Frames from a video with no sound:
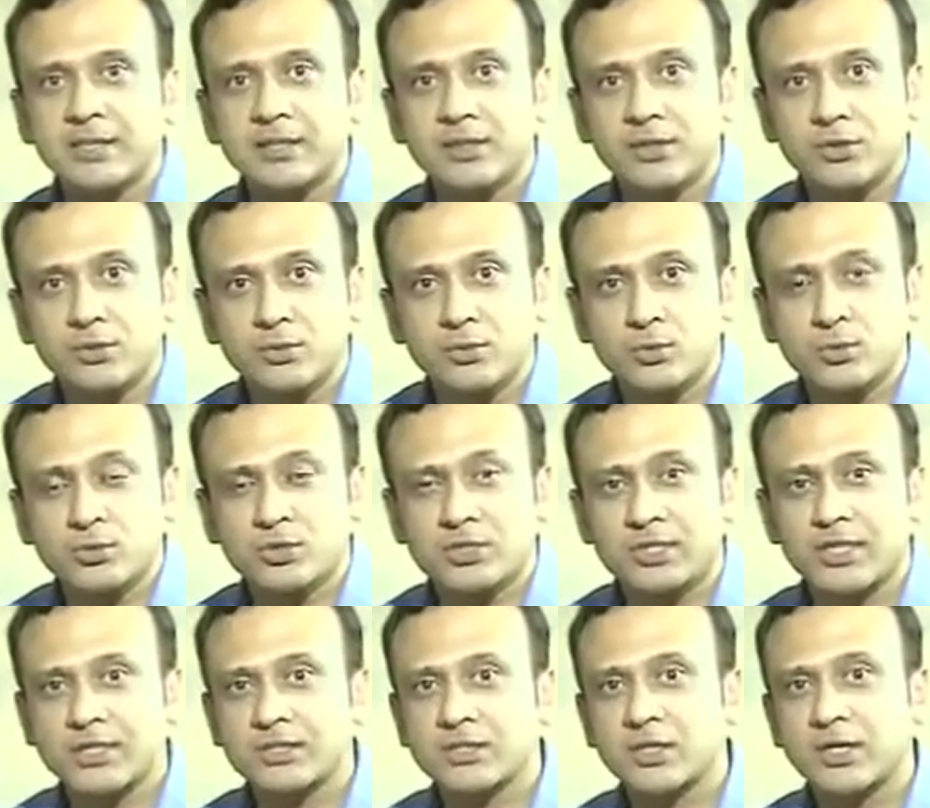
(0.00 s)
you,
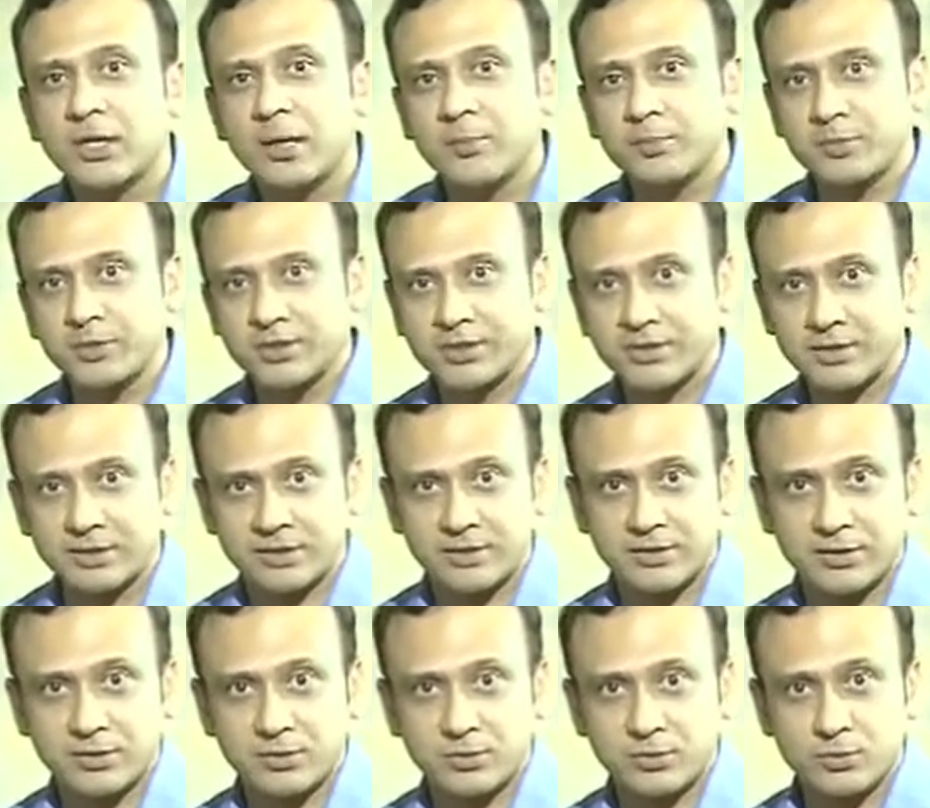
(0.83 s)
who's less competent
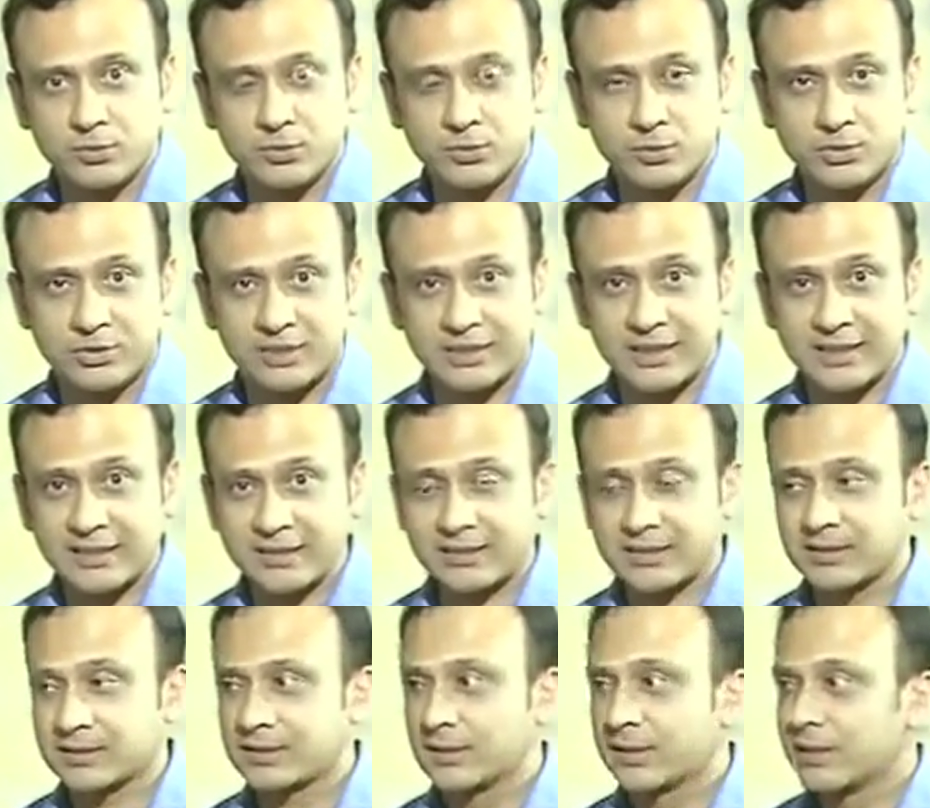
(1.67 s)
than you, who's
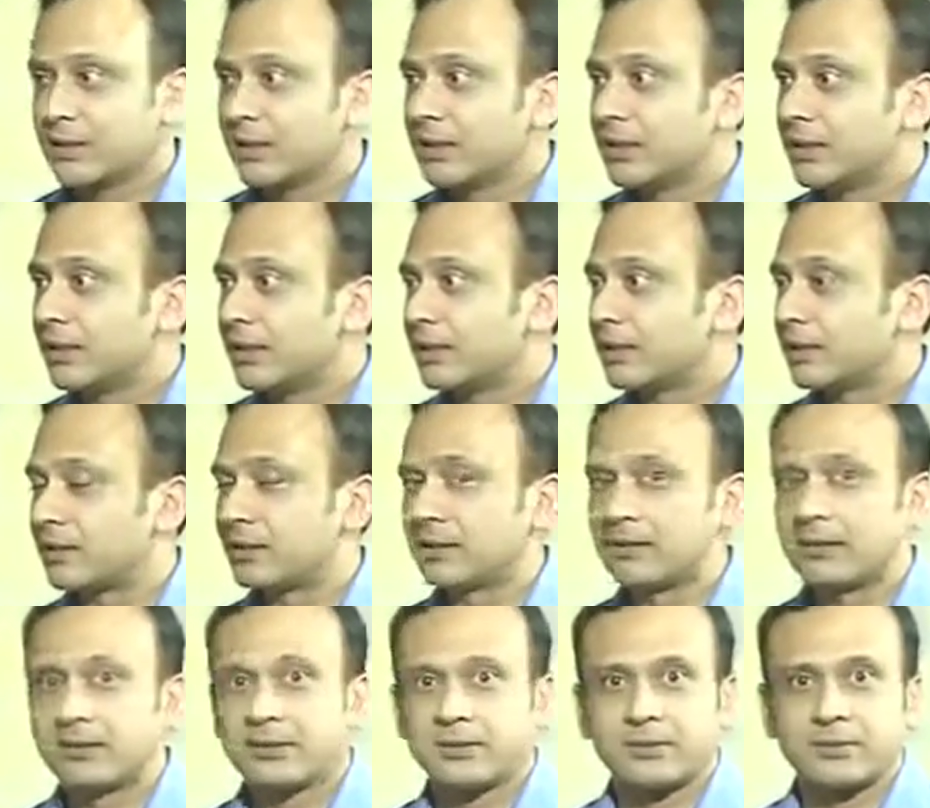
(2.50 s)
less
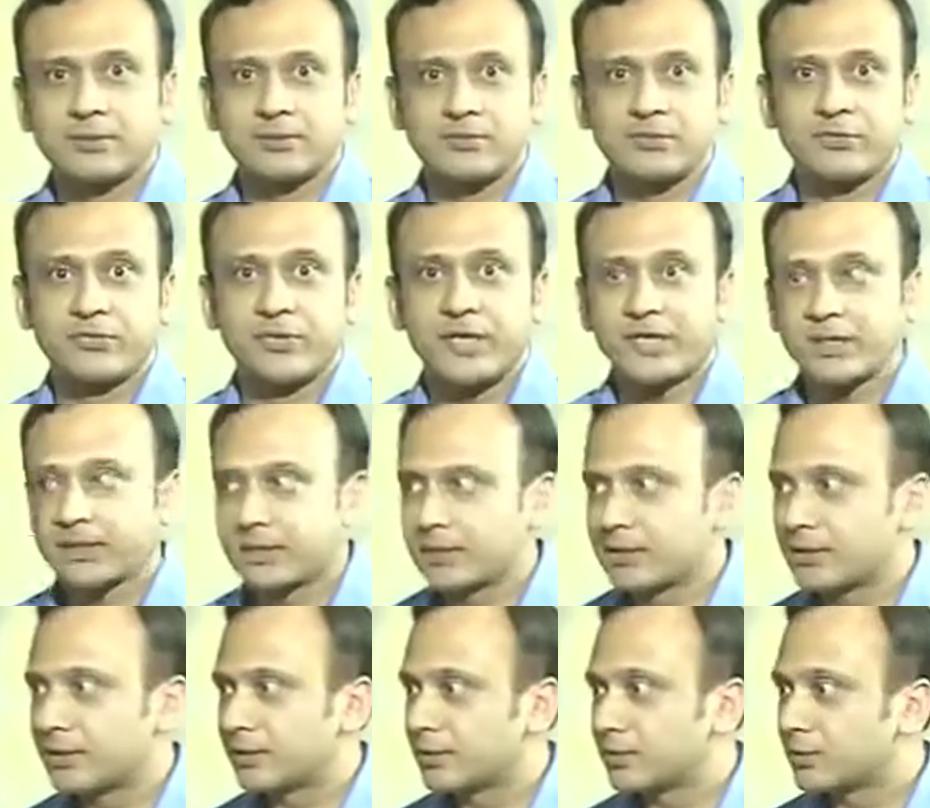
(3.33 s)
fair
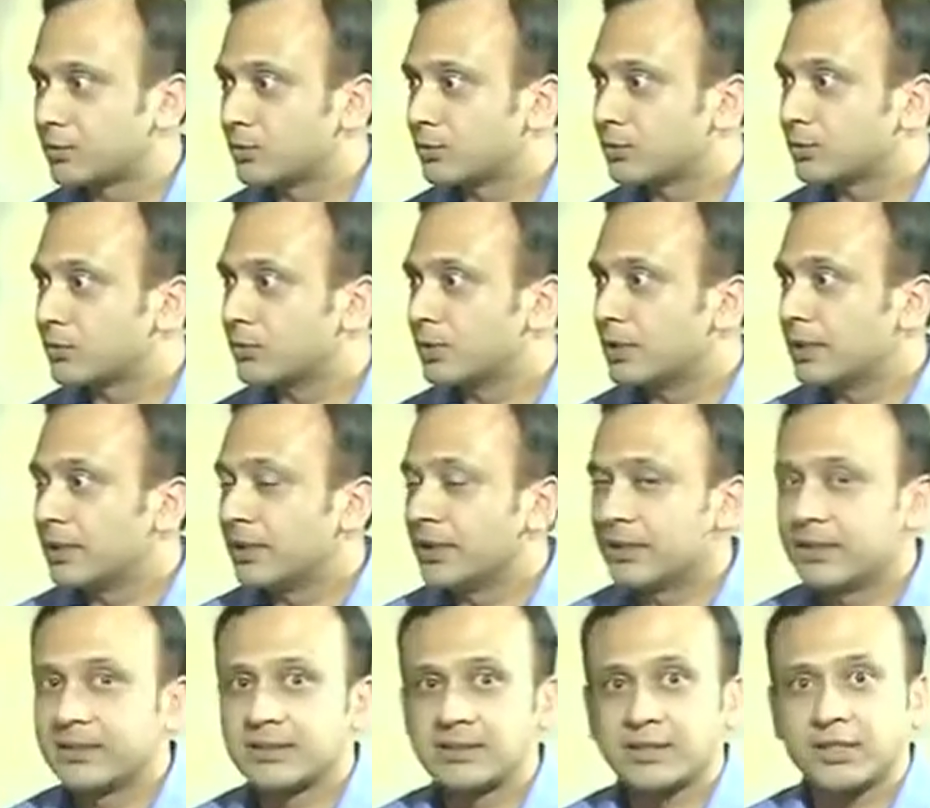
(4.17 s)
than you,
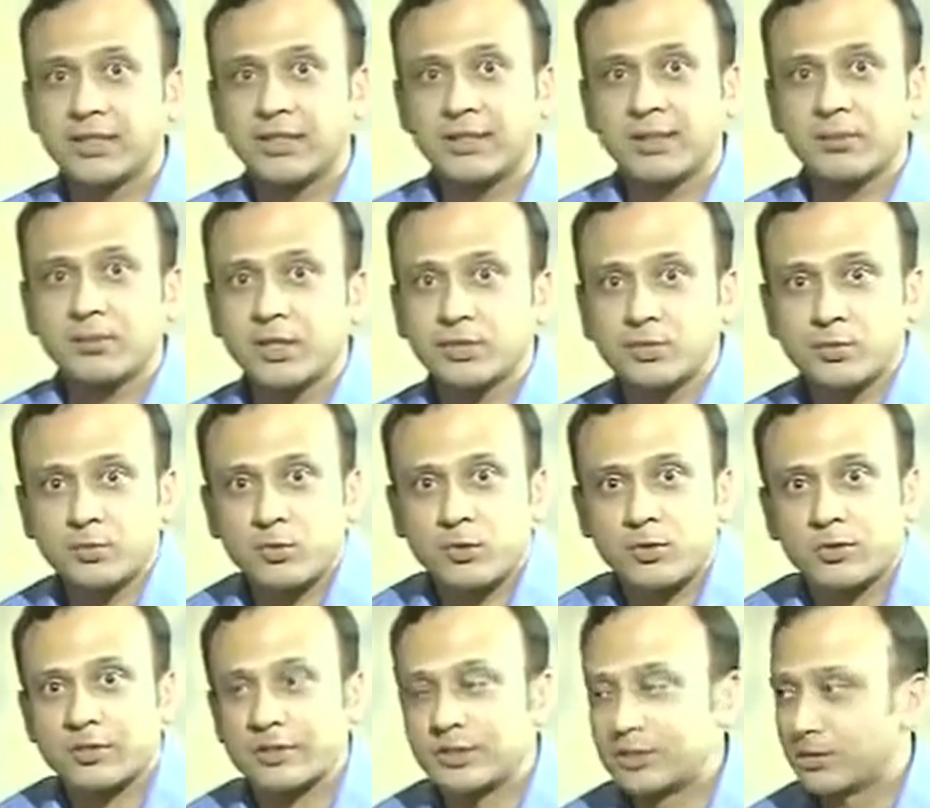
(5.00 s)
is getting much
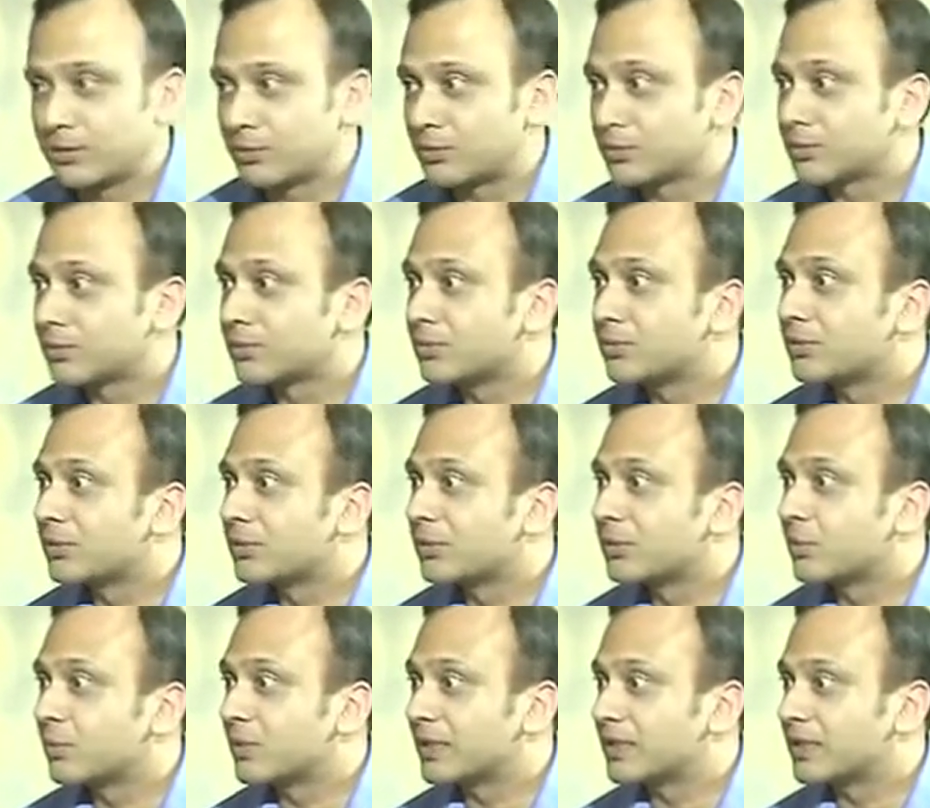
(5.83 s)
more than you
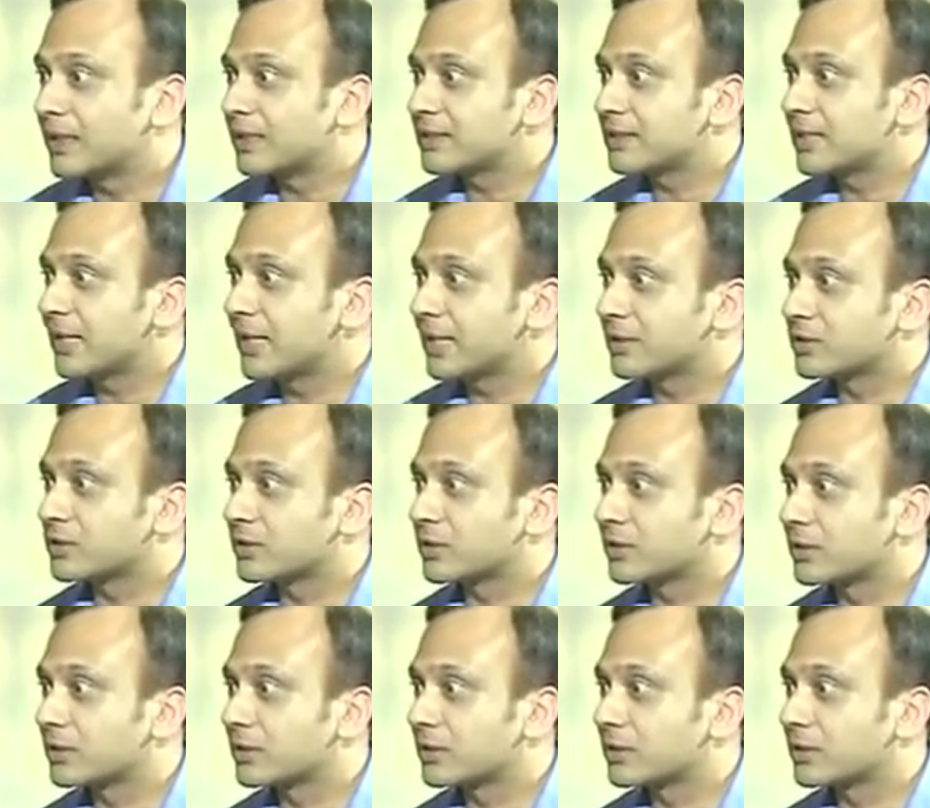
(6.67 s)
with less action.